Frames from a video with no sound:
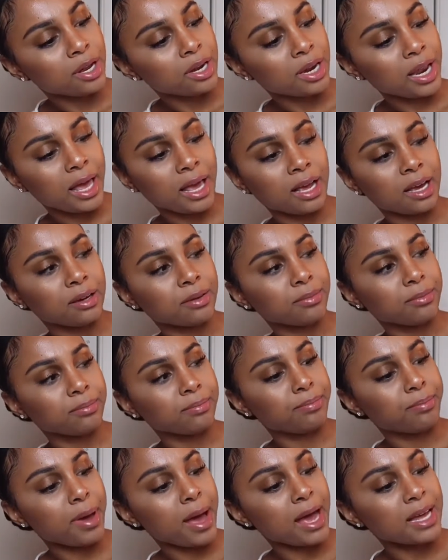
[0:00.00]
like
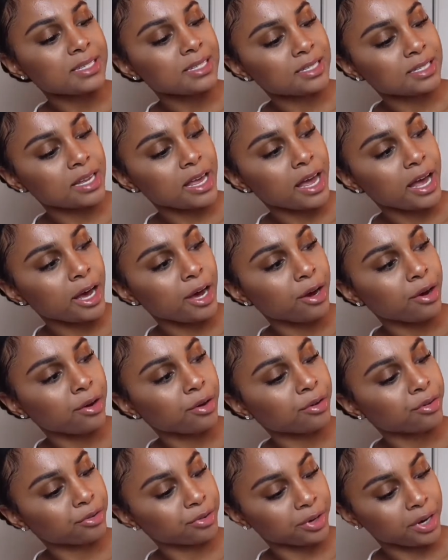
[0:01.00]
pastel
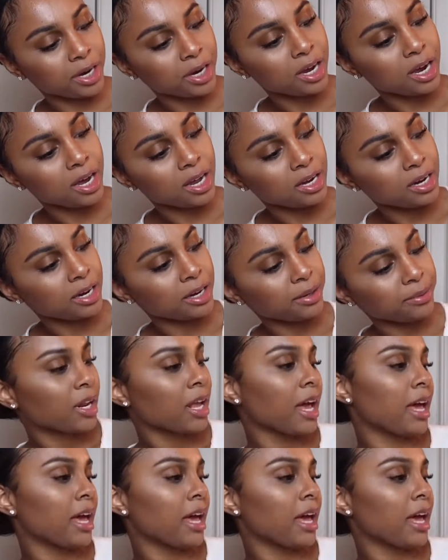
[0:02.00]
green color.